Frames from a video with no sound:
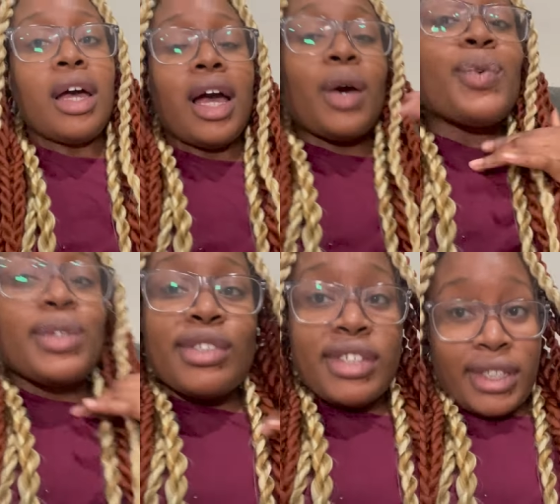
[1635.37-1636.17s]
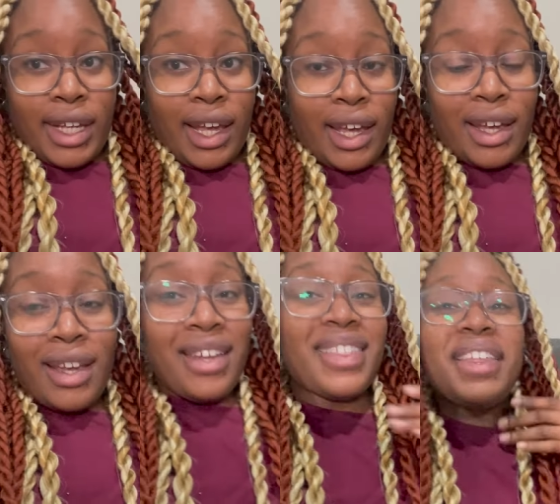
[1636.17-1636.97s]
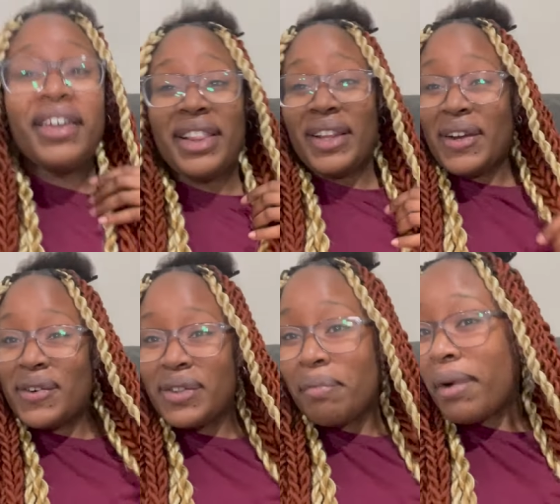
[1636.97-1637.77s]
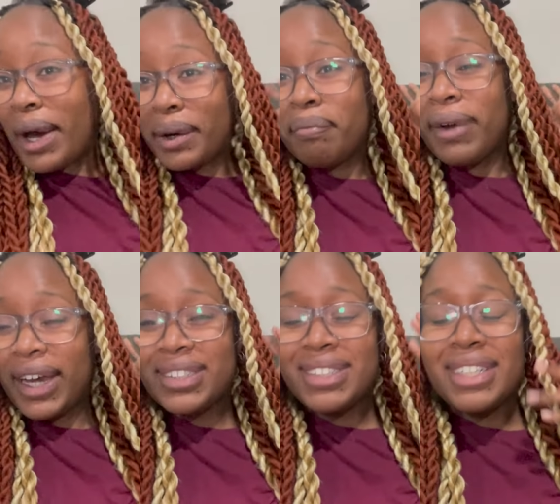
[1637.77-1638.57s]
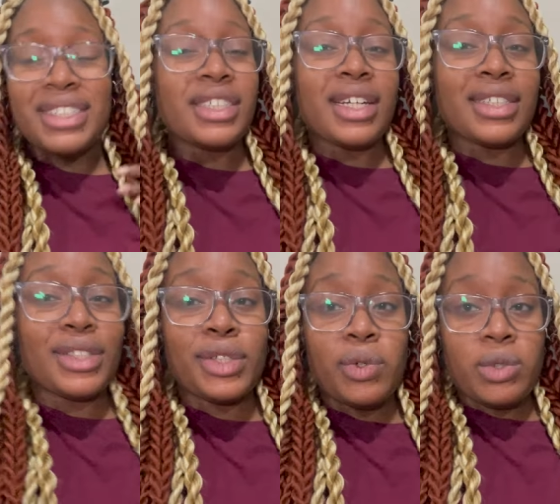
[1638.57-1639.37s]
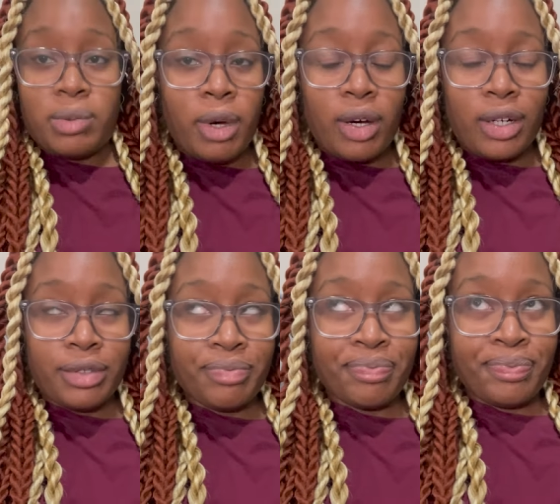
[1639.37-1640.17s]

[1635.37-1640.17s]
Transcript: I will say the bottom back section I did too small.